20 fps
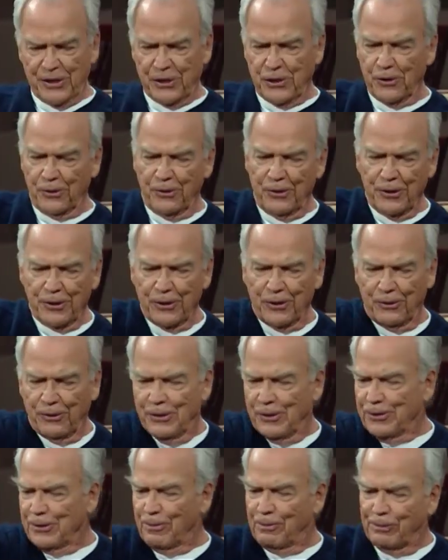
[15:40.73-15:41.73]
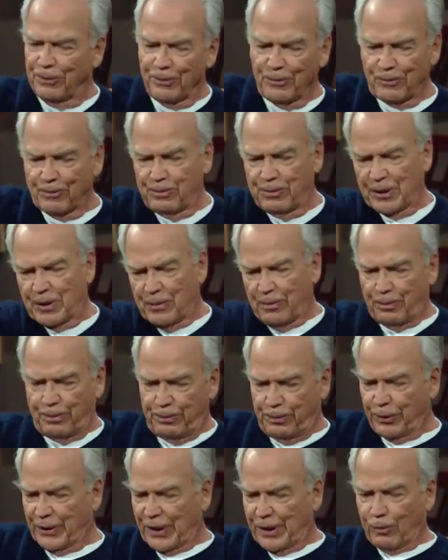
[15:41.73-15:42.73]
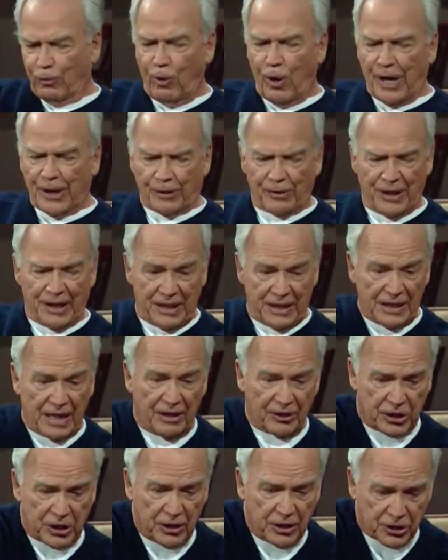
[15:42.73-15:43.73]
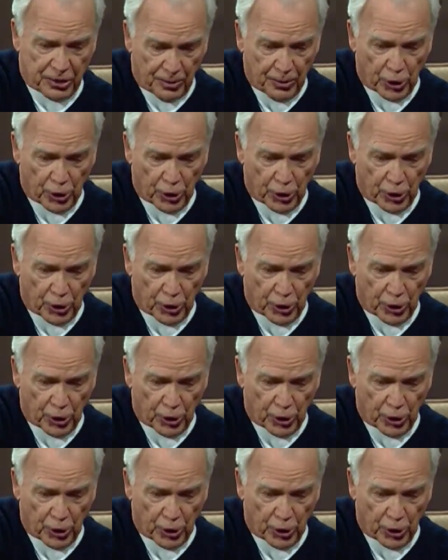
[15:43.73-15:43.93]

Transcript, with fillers: You, you, you put a little water on it, now it's in some